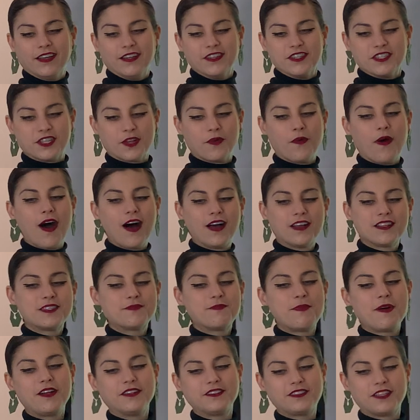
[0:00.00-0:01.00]
So Hans
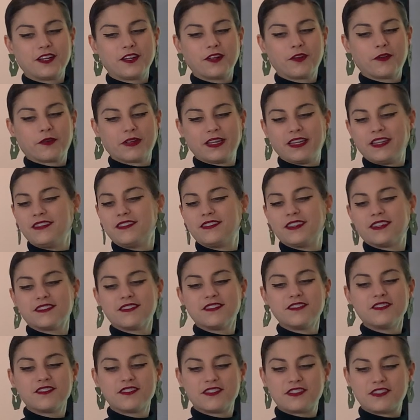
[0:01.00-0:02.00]
Baldung Grien
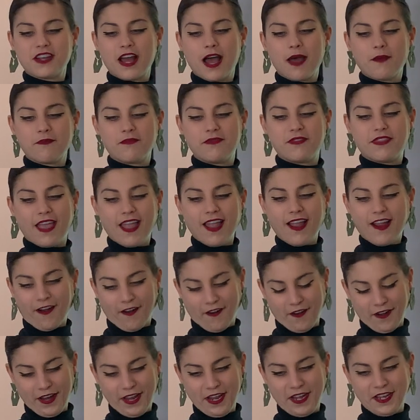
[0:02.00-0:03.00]
doesn't stop
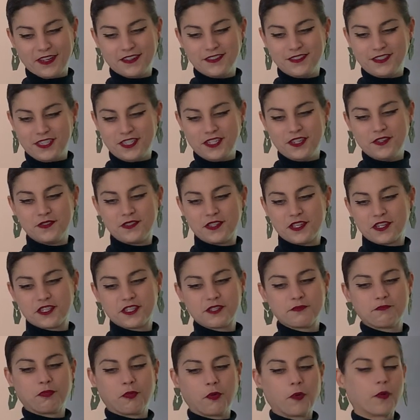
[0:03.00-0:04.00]
there. He continues
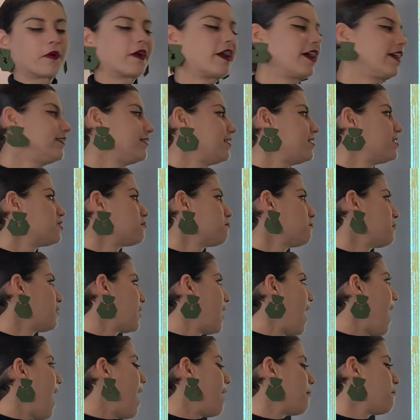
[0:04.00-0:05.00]
exploring these
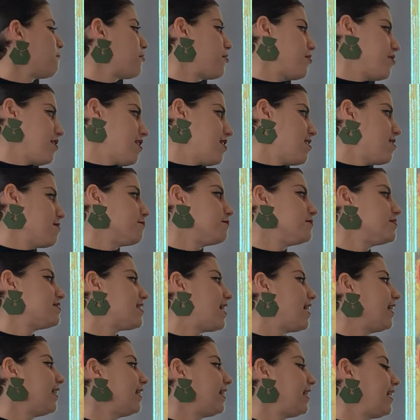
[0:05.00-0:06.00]
macabre themes,
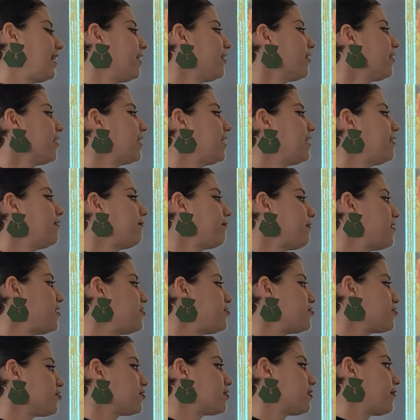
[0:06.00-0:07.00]
and here he
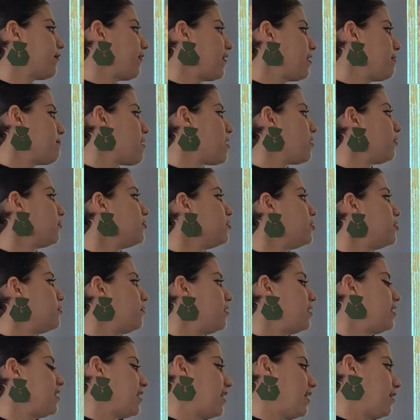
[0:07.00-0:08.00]
features female
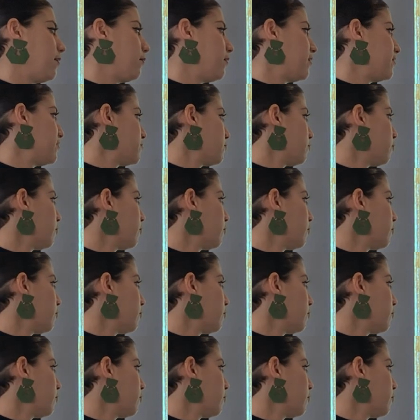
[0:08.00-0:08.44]
nudity, it's